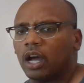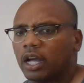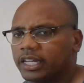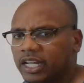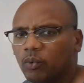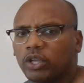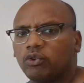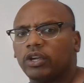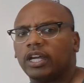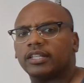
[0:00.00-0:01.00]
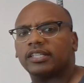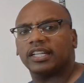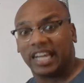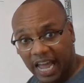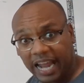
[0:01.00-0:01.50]
Then when you get to
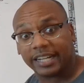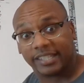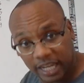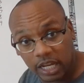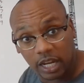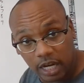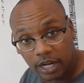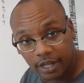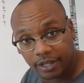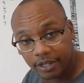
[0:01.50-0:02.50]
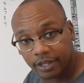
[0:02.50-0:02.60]
19,